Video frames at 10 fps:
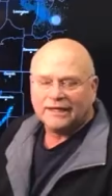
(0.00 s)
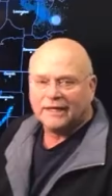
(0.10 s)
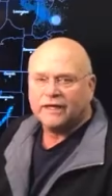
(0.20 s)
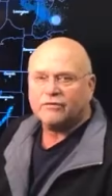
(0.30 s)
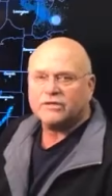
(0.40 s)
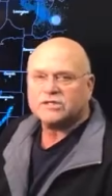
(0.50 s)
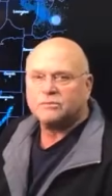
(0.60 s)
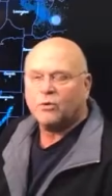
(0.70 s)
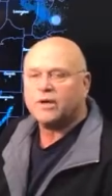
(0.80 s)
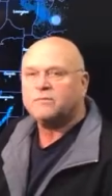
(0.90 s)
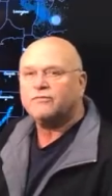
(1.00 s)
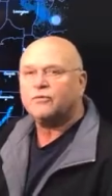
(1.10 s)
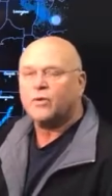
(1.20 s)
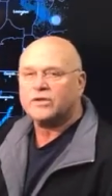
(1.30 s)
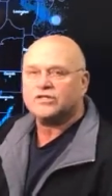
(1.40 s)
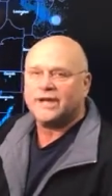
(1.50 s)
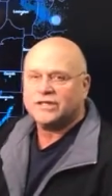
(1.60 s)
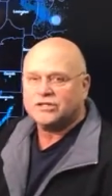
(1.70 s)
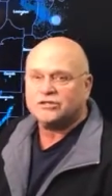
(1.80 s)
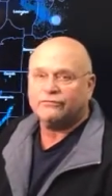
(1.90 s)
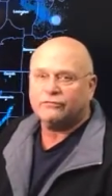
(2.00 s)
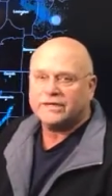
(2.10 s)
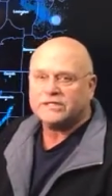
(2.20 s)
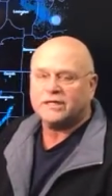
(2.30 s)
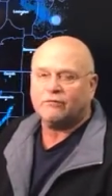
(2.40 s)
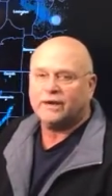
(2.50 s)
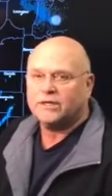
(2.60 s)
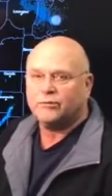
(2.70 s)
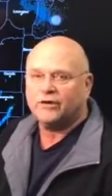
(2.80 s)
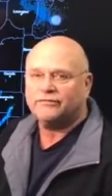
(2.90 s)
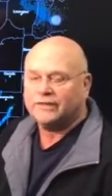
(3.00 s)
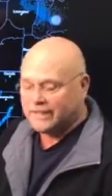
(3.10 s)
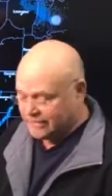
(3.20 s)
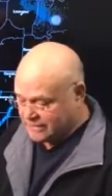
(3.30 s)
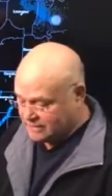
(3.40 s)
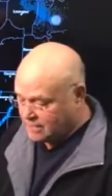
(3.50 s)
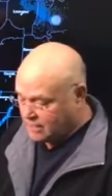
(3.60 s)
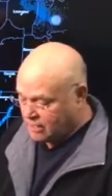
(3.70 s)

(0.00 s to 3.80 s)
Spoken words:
later this morning before it changes to freezing rain briefly, and then